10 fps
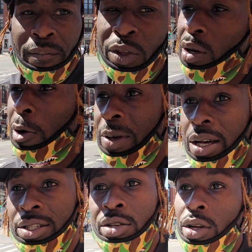you know,
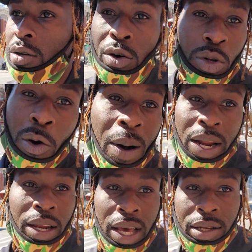because, you know, don't
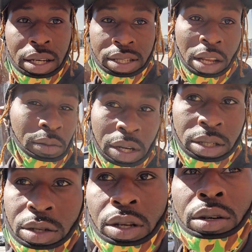nobody like us
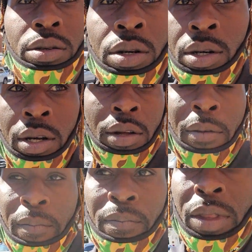anyway, you know.
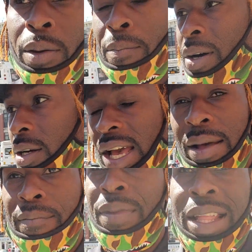But
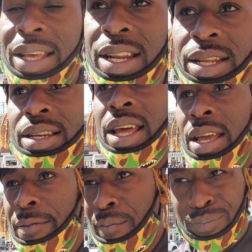at the end of the
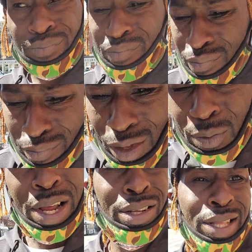day,
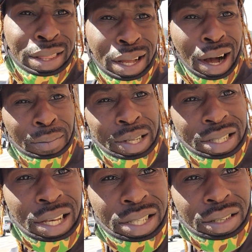when I looked at the comments
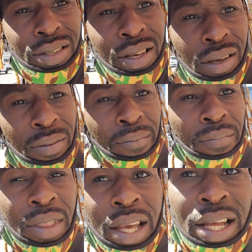section,
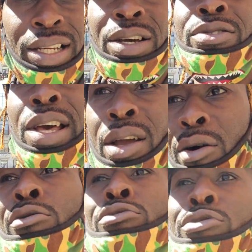they was like,
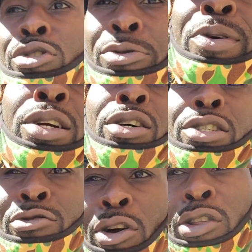oh, just because
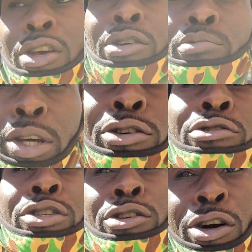he was calling him
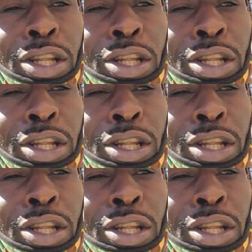niggers and all